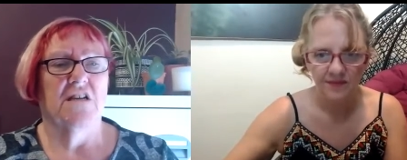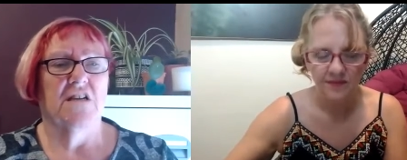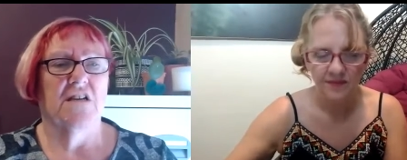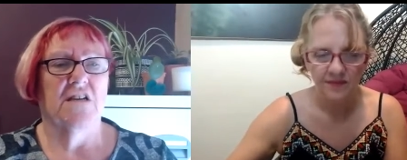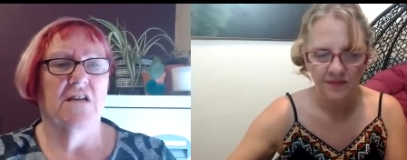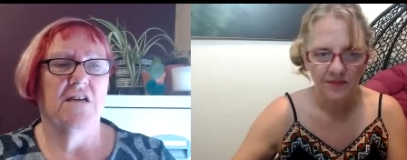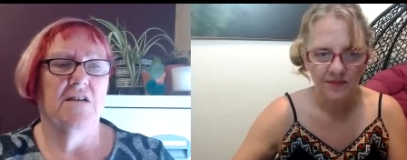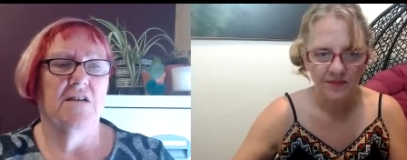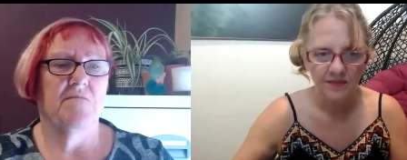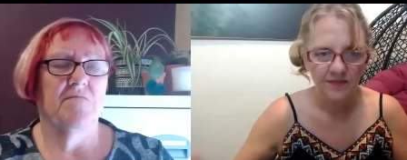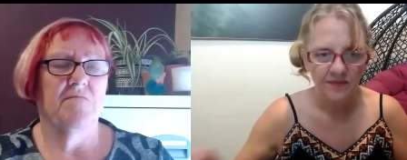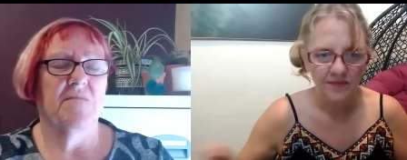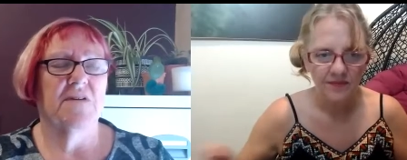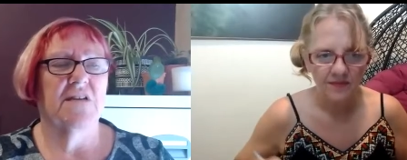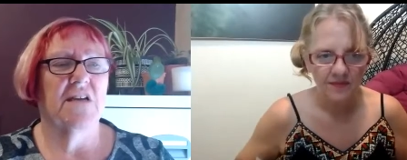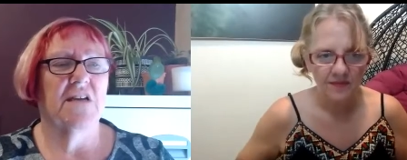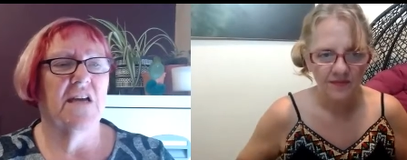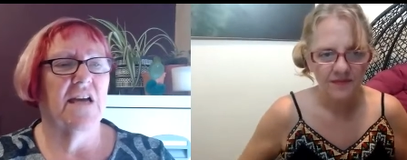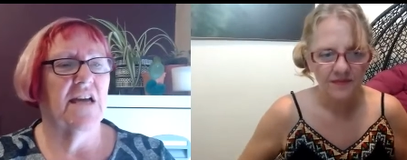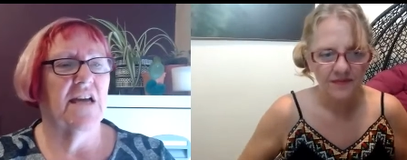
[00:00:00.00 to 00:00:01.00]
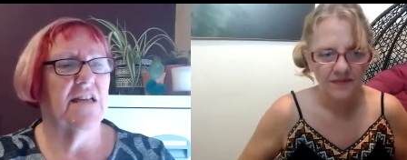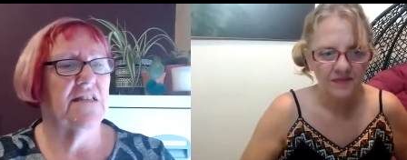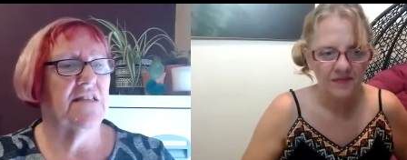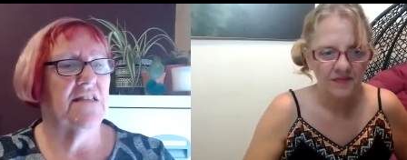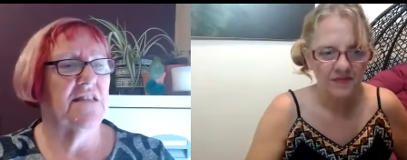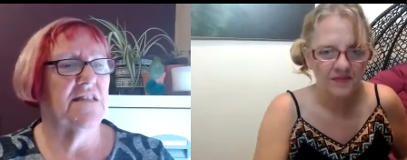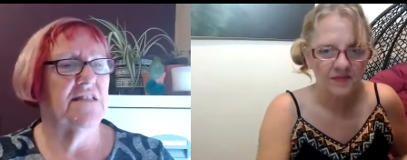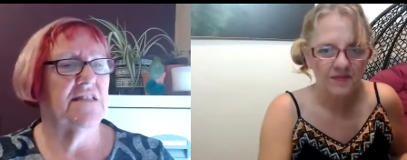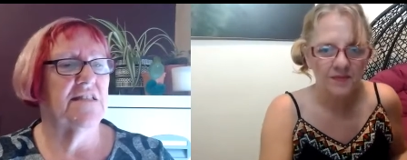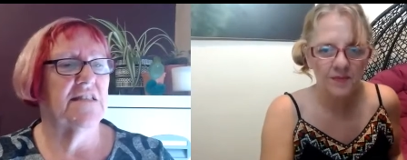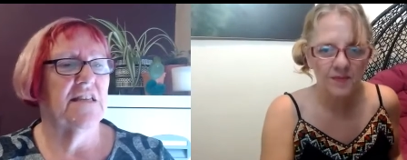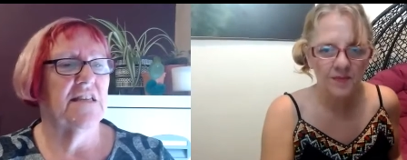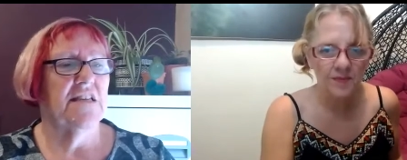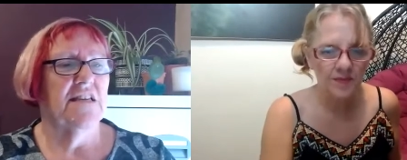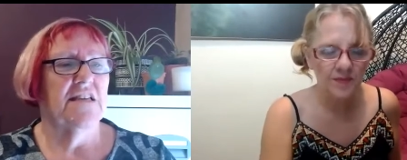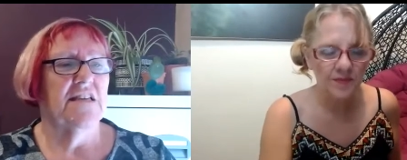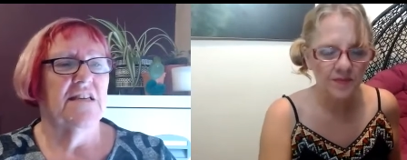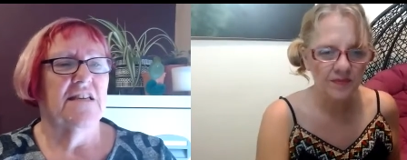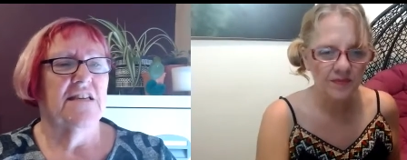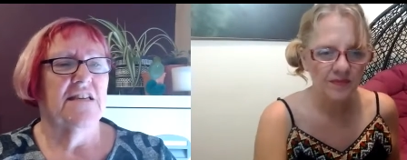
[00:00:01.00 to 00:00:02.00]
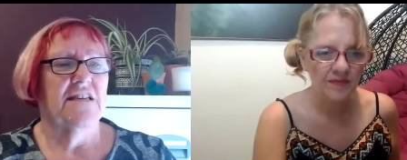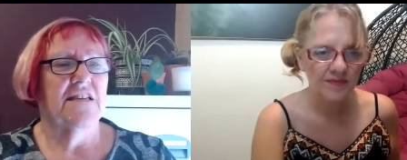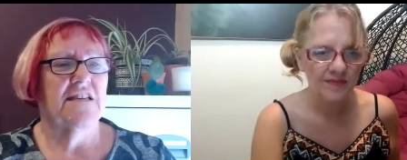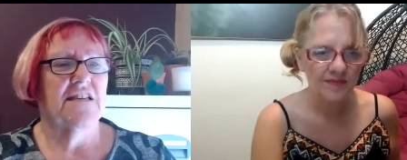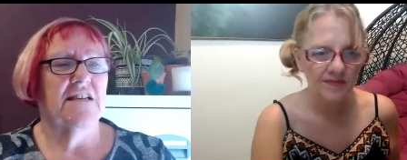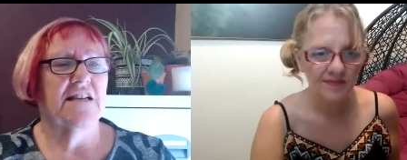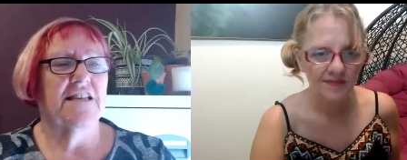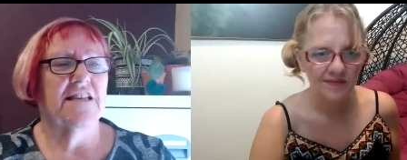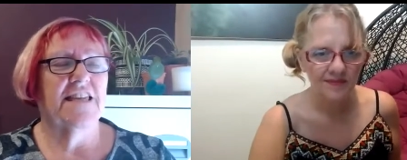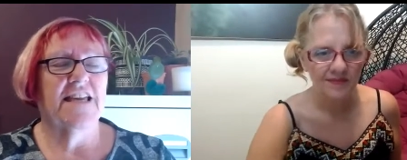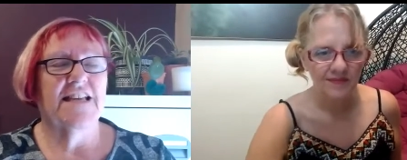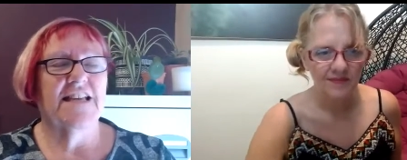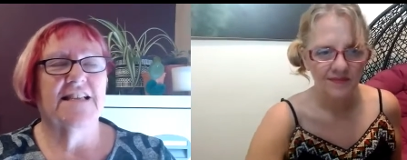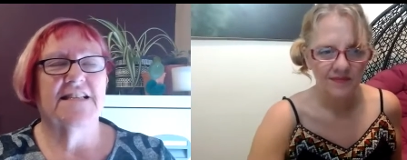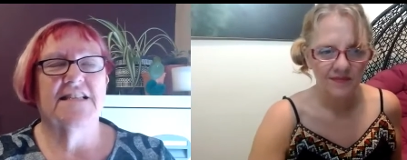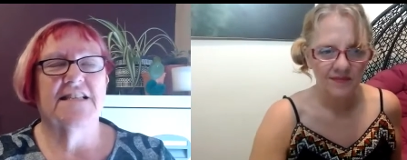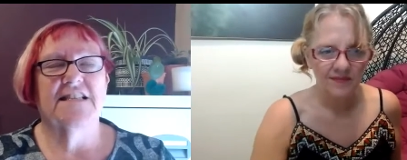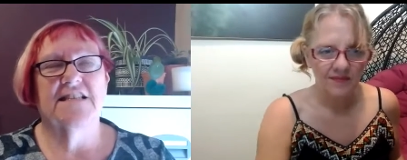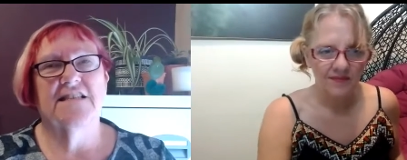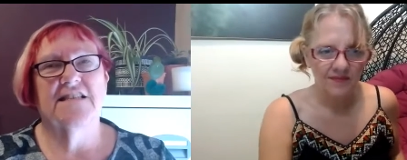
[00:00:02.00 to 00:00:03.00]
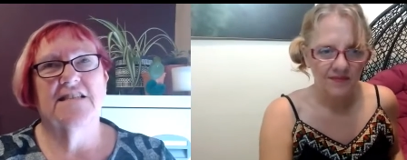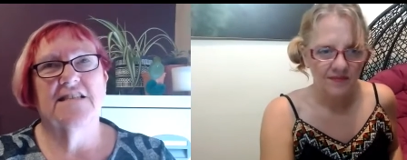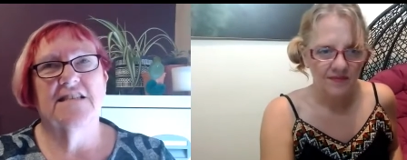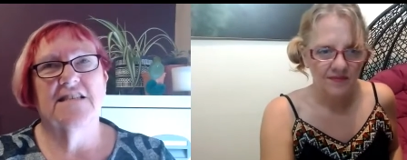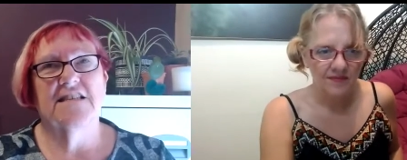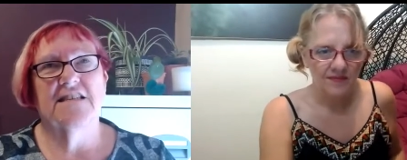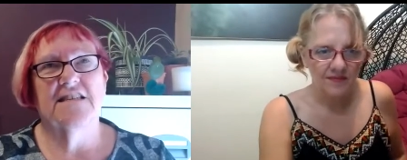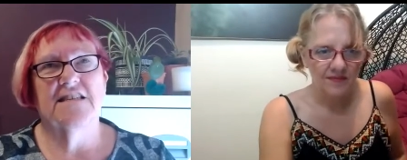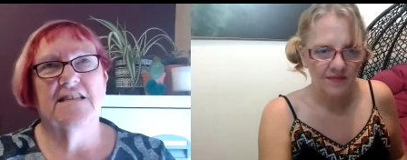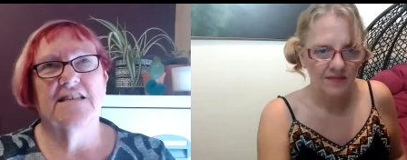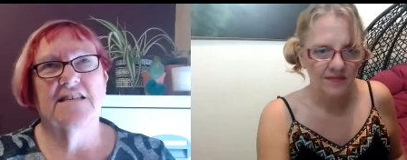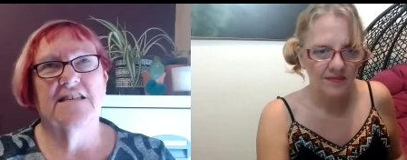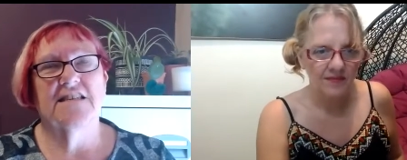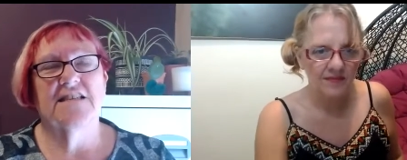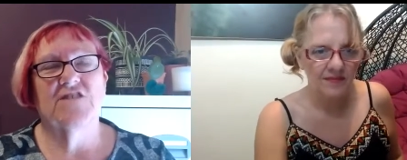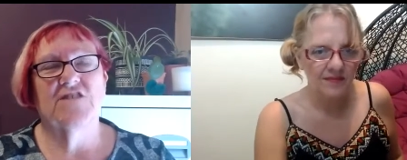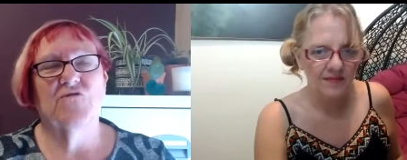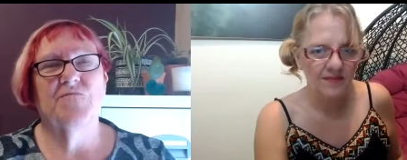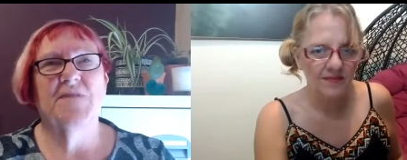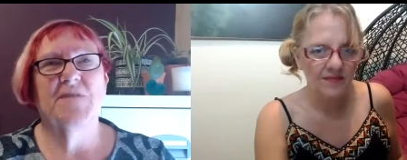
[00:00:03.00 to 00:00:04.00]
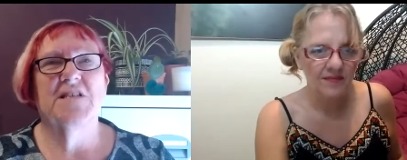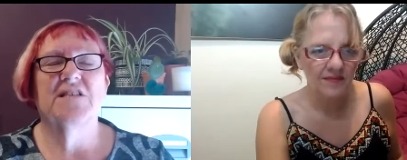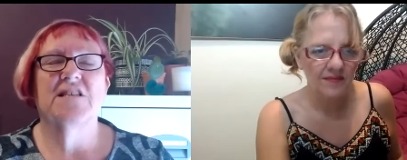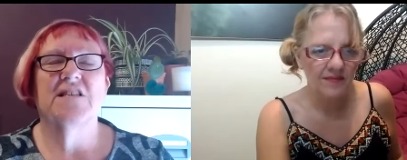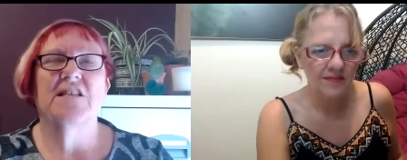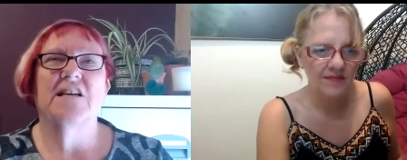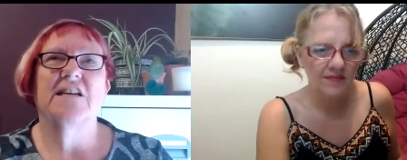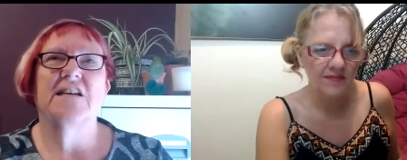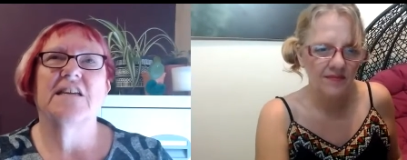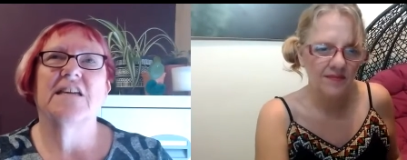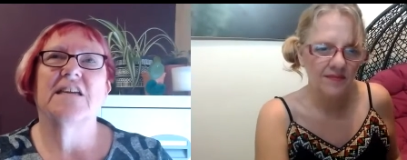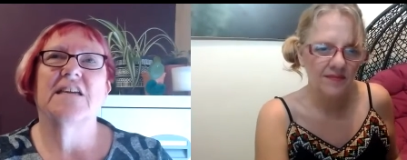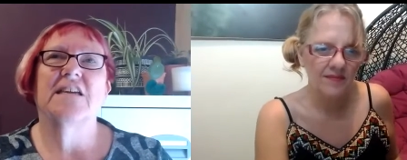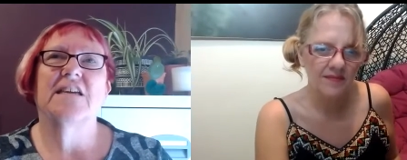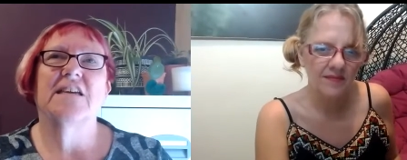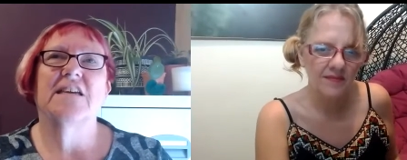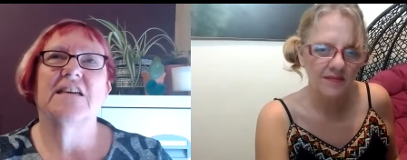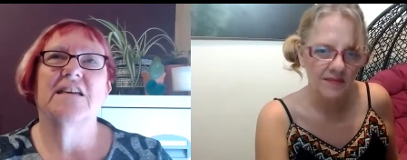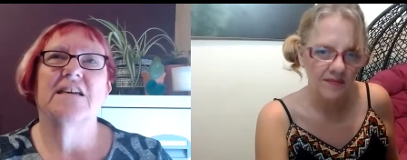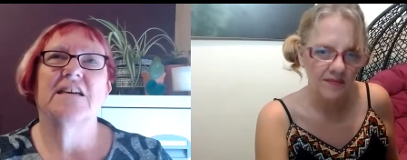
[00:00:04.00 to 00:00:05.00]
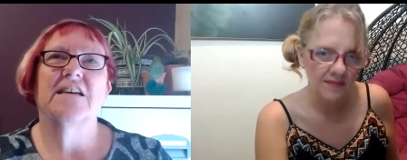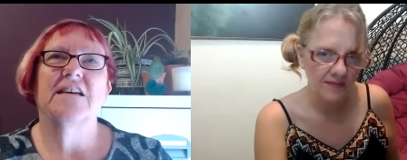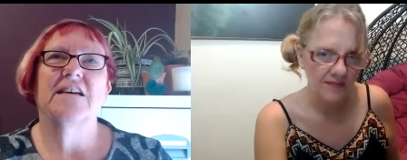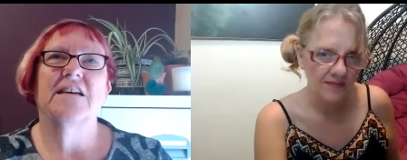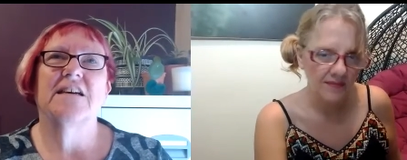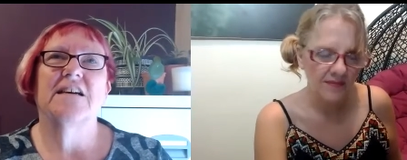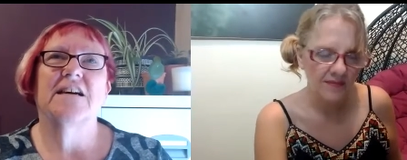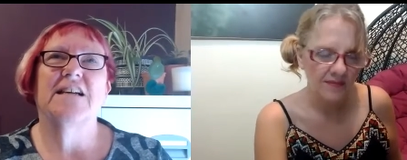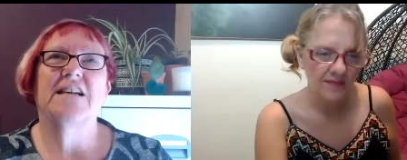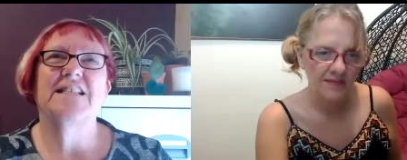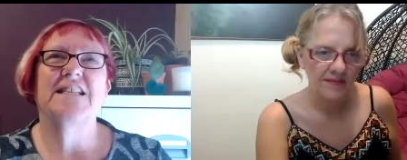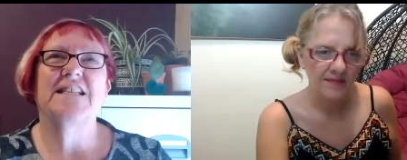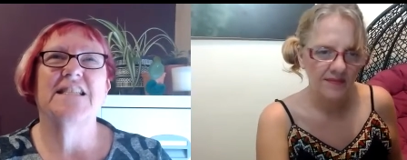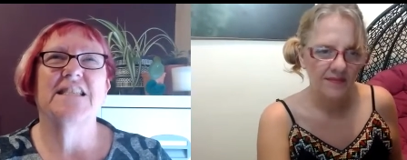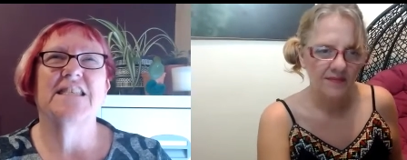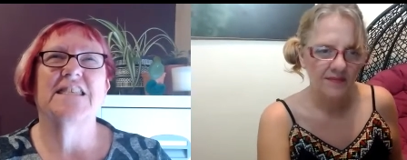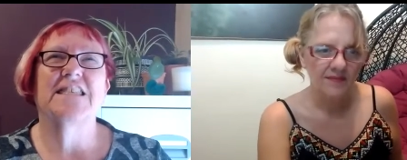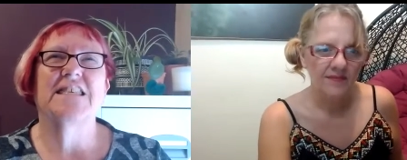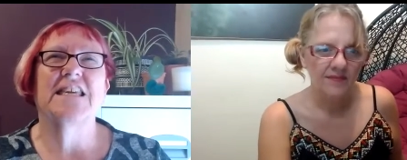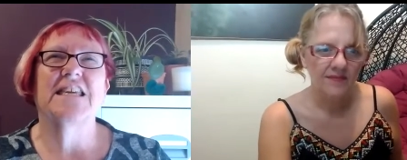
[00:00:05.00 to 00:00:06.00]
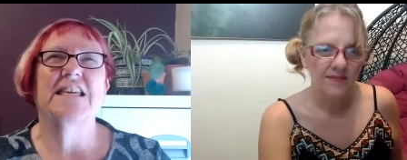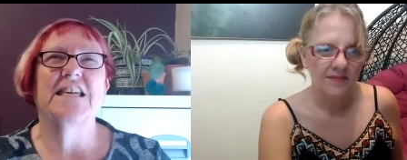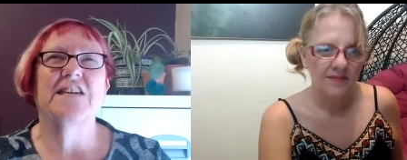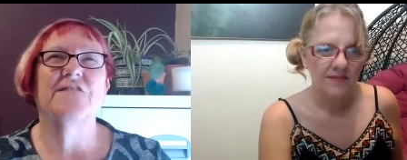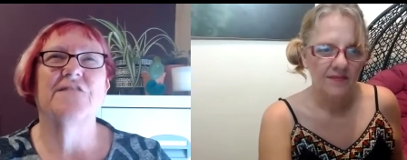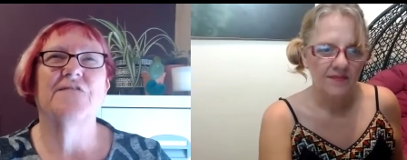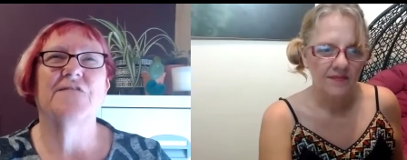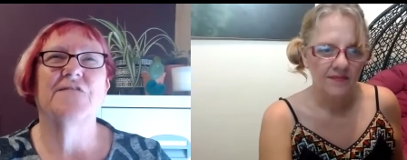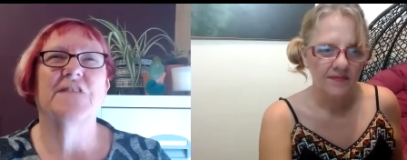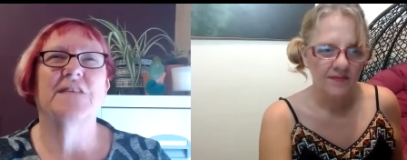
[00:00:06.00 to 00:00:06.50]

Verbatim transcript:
Speaker 1: Um, and I guess it's almost like I didn't think of